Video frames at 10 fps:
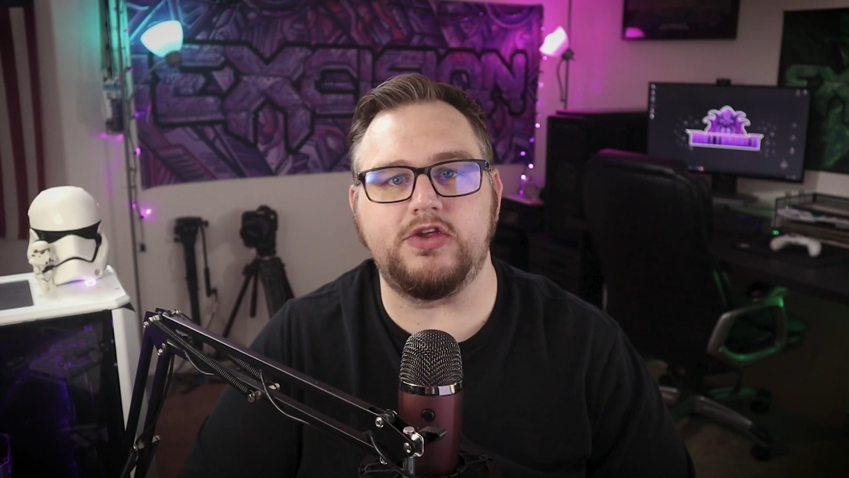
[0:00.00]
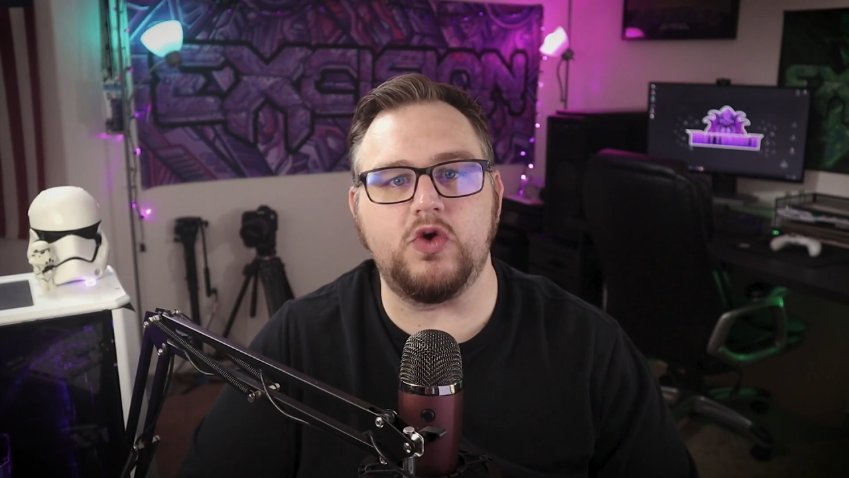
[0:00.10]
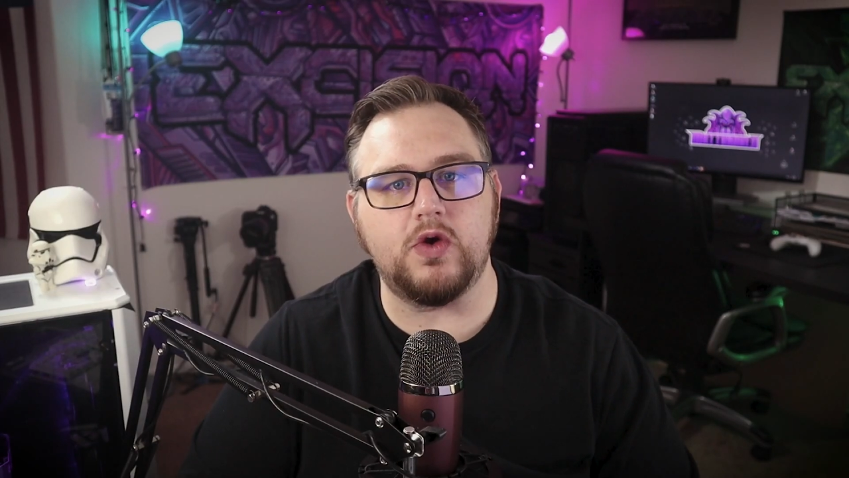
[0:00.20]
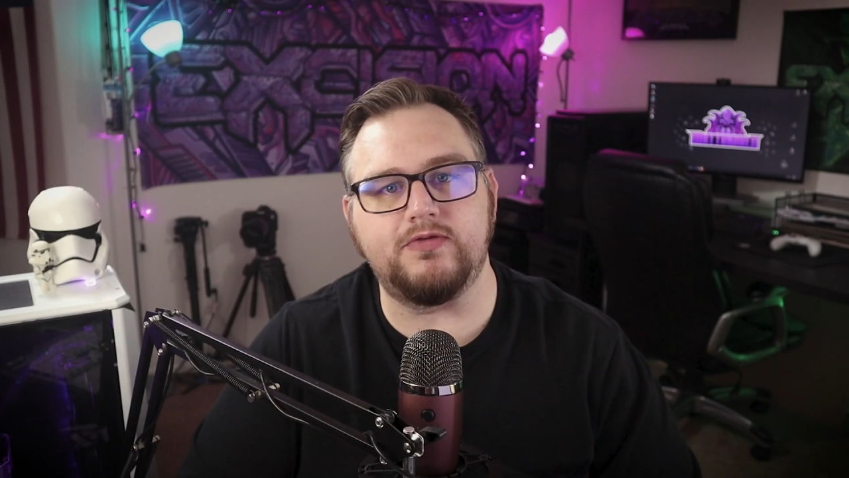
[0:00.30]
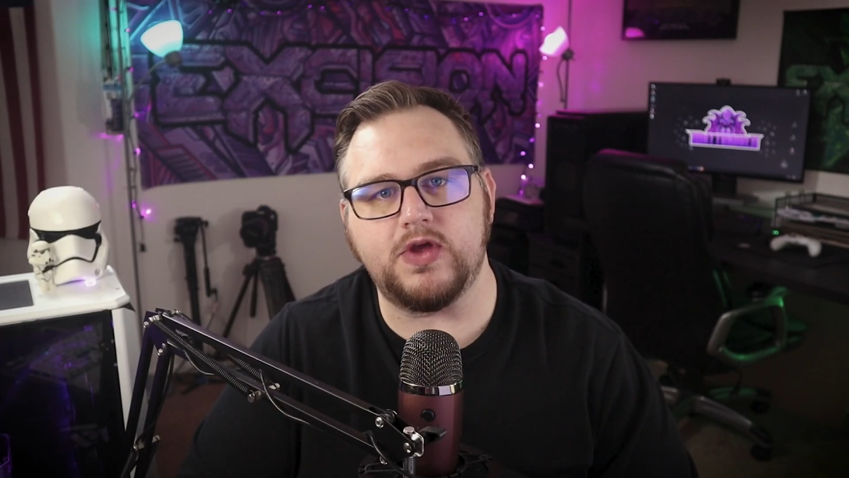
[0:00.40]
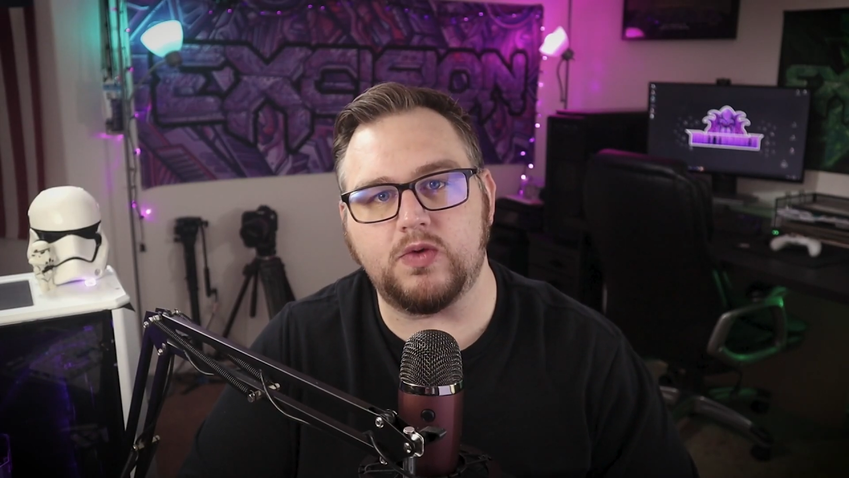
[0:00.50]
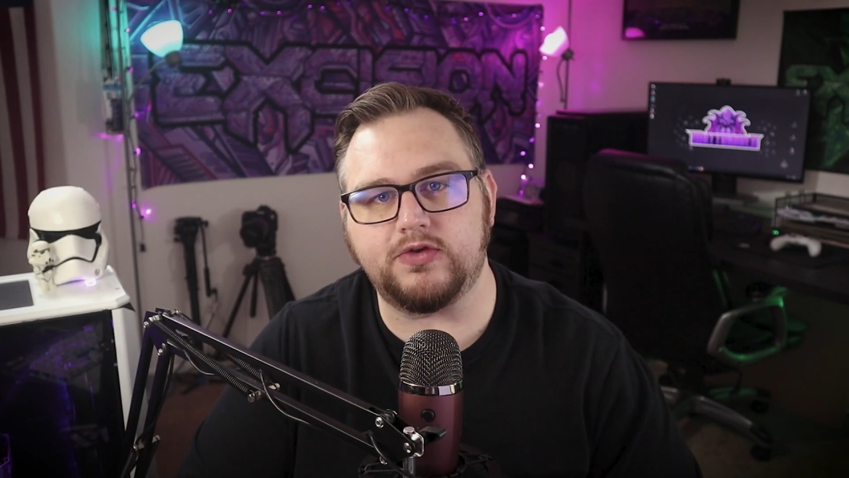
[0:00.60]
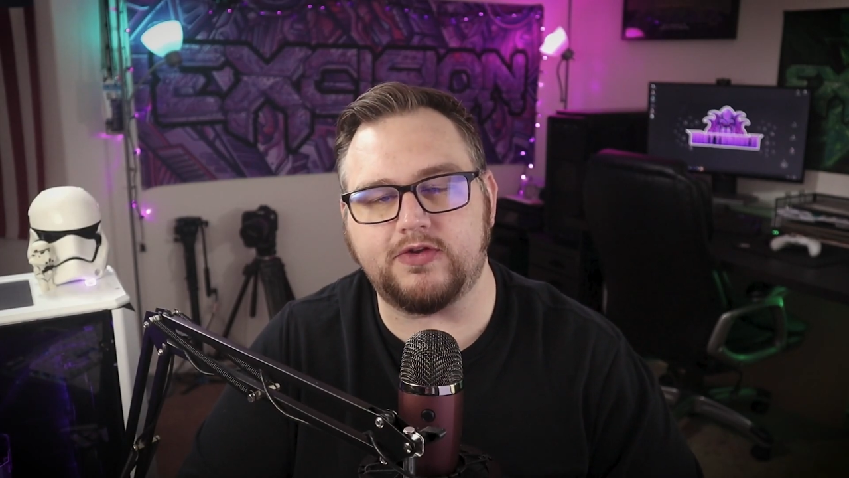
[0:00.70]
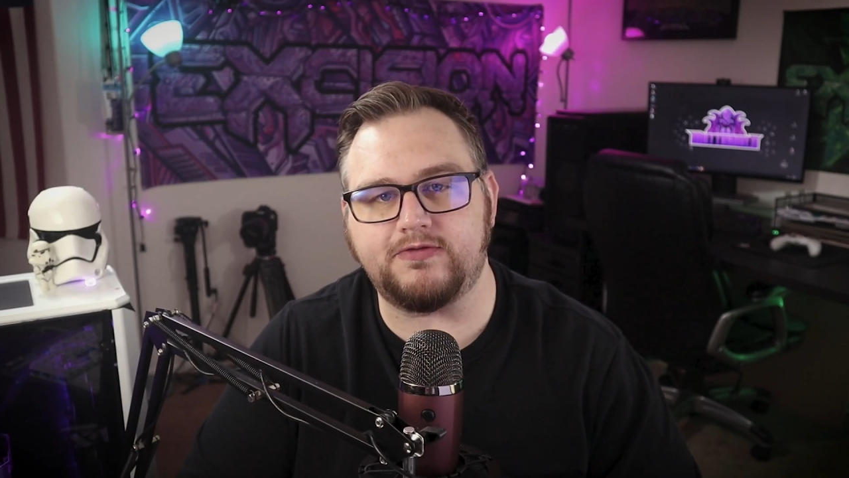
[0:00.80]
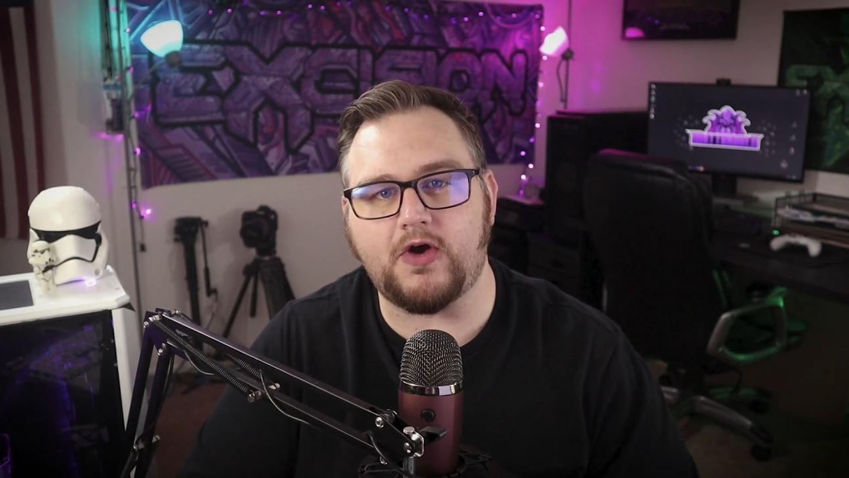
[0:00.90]
your viewers
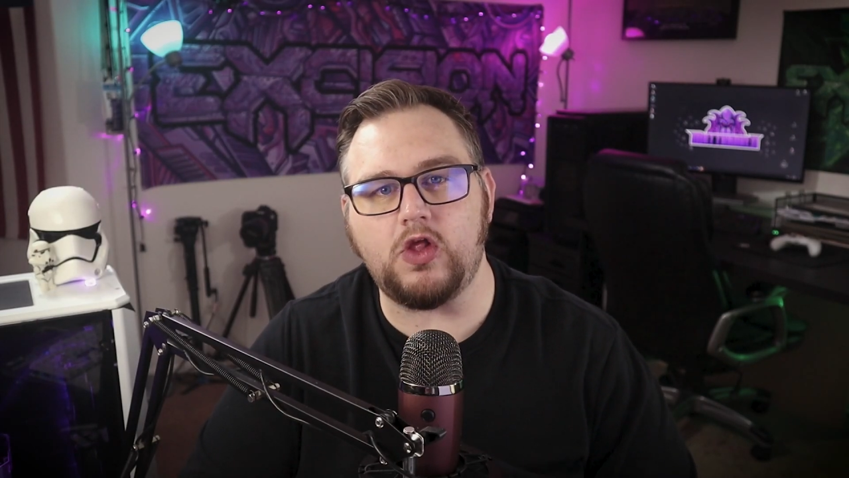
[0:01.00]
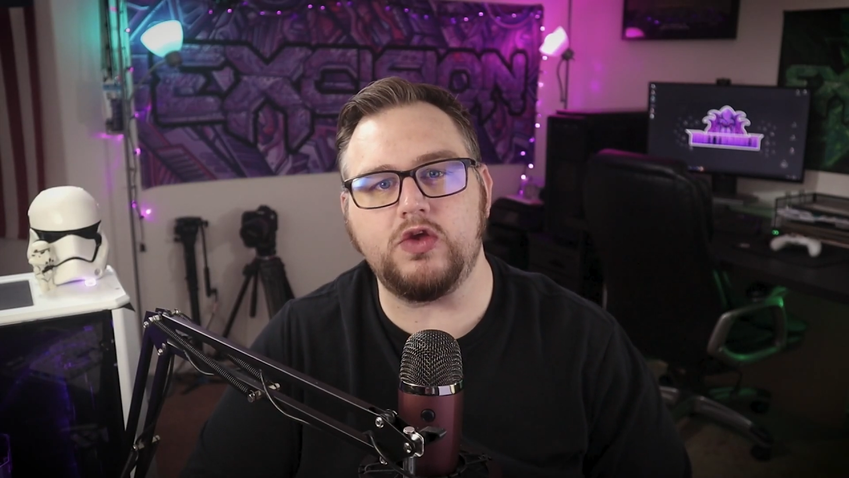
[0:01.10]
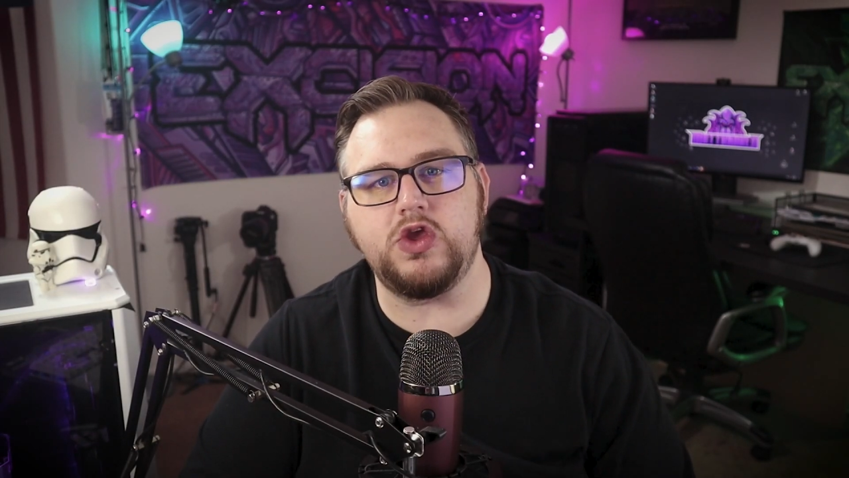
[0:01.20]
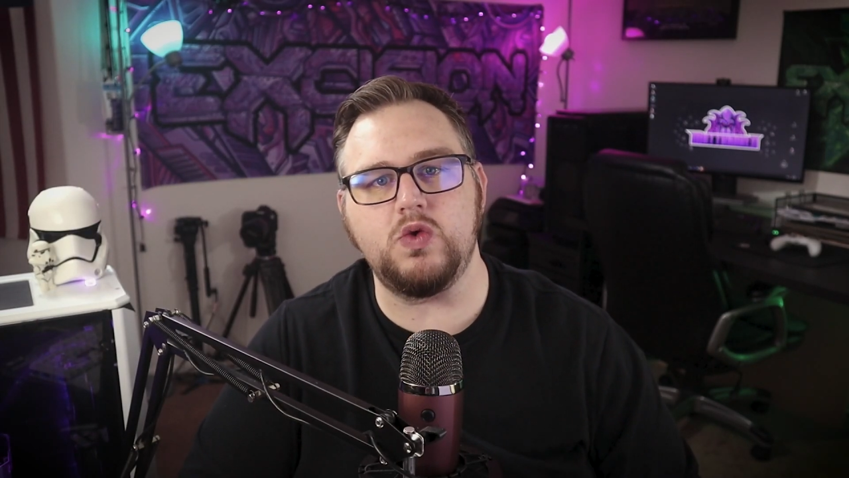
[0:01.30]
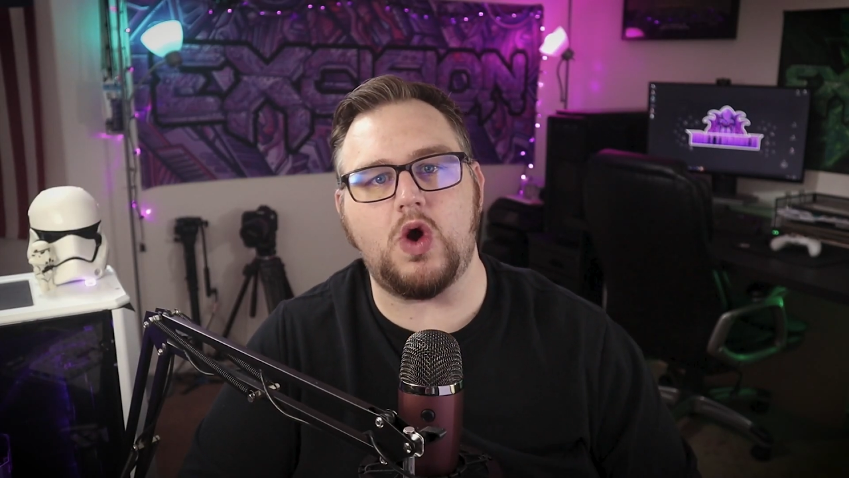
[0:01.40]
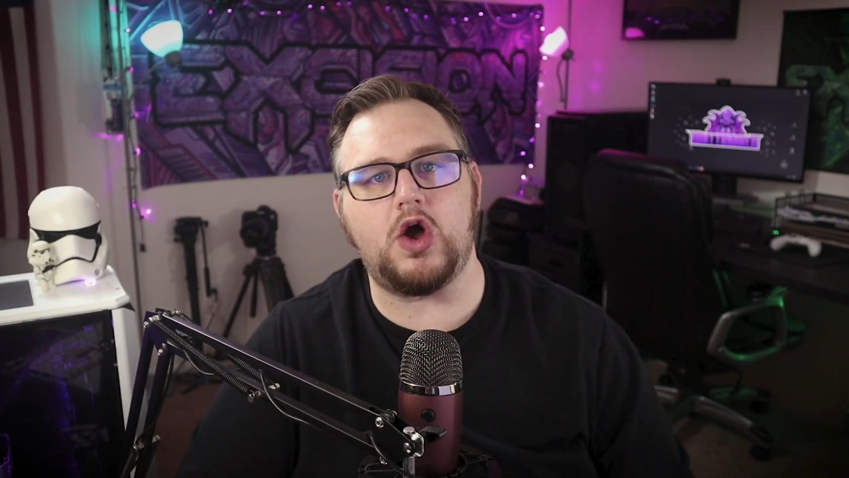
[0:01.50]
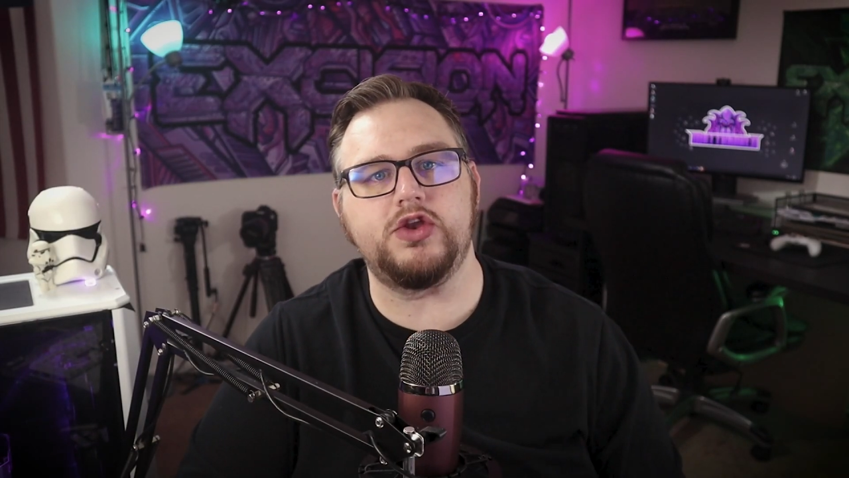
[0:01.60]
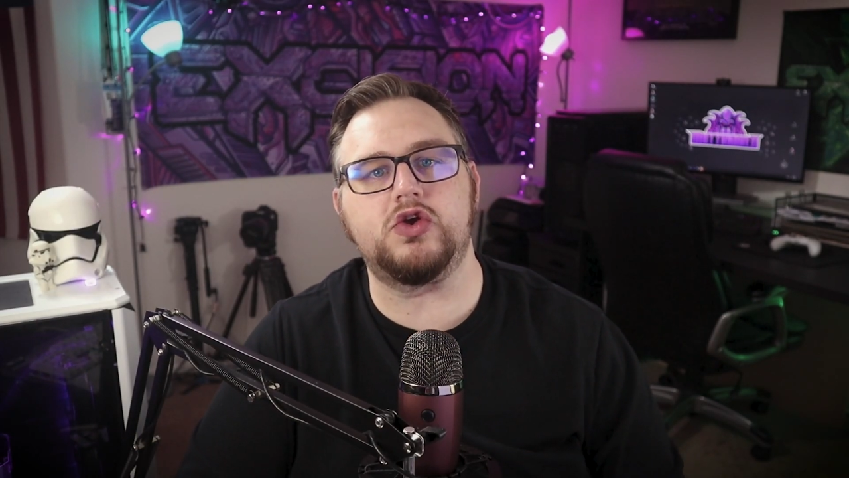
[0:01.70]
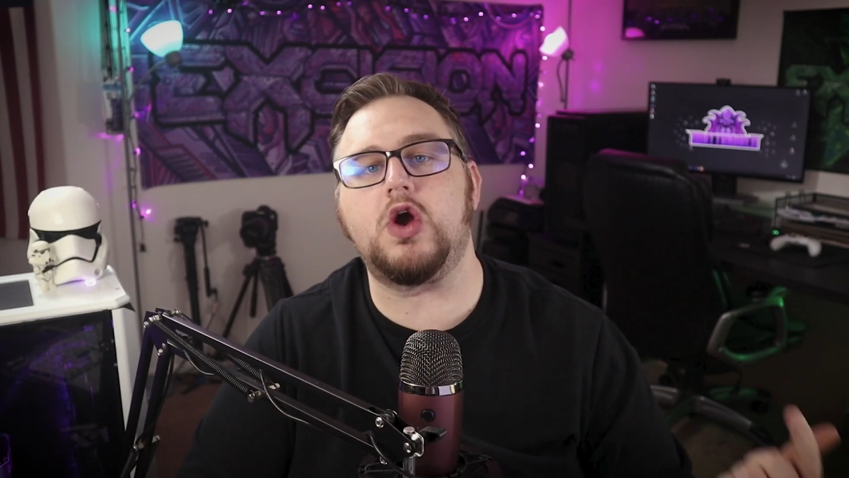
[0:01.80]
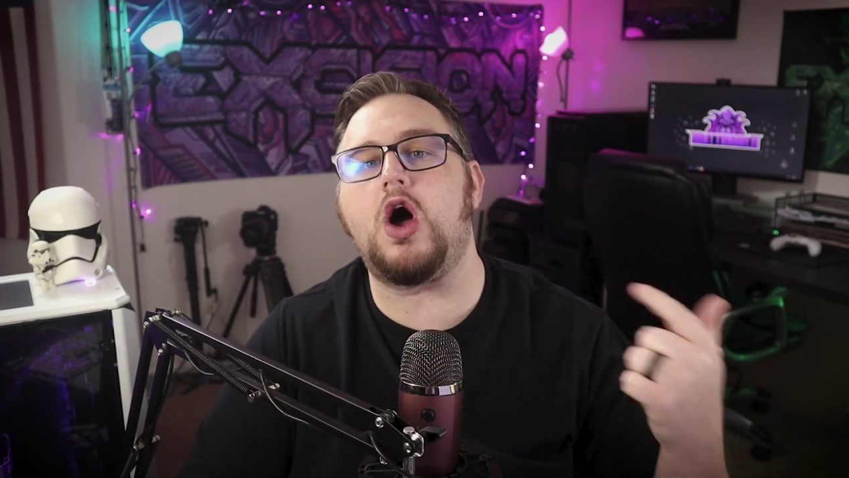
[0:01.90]
to follow you on your